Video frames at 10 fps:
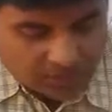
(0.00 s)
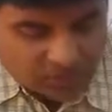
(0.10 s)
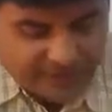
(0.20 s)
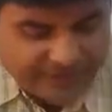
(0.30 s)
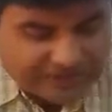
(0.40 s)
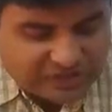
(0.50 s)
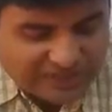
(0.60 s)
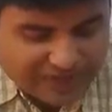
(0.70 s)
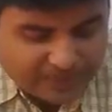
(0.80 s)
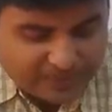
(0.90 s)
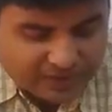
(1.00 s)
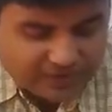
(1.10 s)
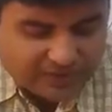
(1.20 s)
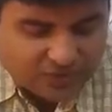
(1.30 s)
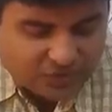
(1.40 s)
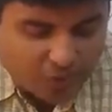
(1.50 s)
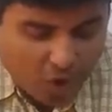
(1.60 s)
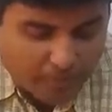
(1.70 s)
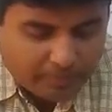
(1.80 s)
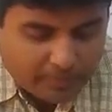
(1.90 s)
So each carpel is
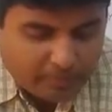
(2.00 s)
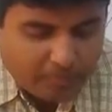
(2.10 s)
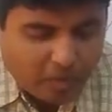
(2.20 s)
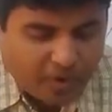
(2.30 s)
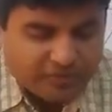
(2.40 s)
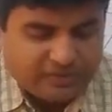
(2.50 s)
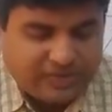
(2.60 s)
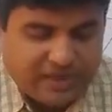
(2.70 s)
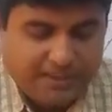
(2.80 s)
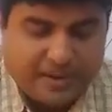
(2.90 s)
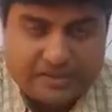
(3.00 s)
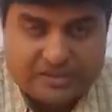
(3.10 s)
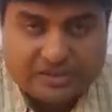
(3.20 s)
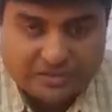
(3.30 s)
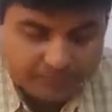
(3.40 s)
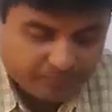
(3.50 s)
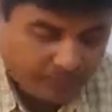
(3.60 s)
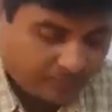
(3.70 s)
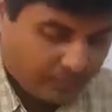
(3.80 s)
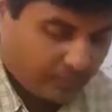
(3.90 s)
formed of three parts.
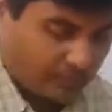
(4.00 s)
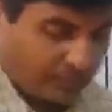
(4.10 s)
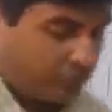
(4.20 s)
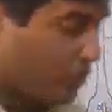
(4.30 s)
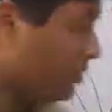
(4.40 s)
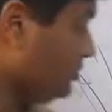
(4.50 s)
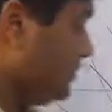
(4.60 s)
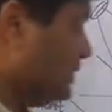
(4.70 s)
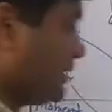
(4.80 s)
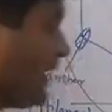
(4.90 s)
So a